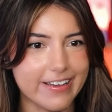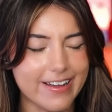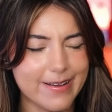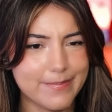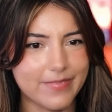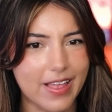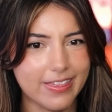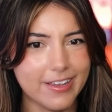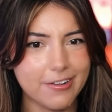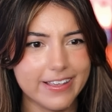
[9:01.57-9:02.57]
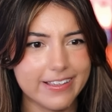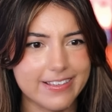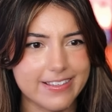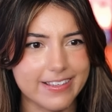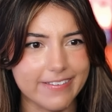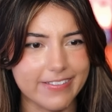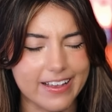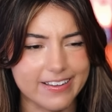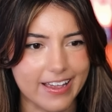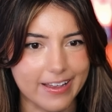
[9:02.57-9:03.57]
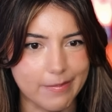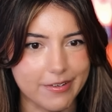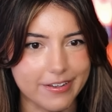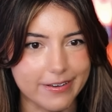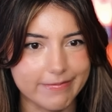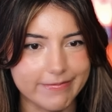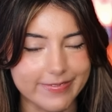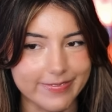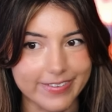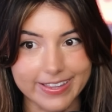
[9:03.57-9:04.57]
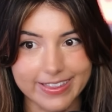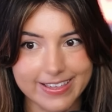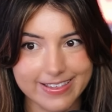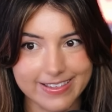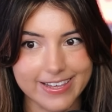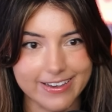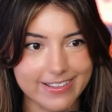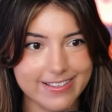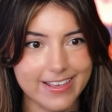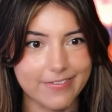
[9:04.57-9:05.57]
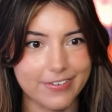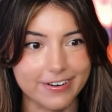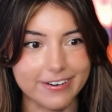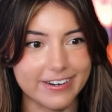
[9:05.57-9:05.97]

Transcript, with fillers: Um, a little late to save that guy, but at least he's here to save her.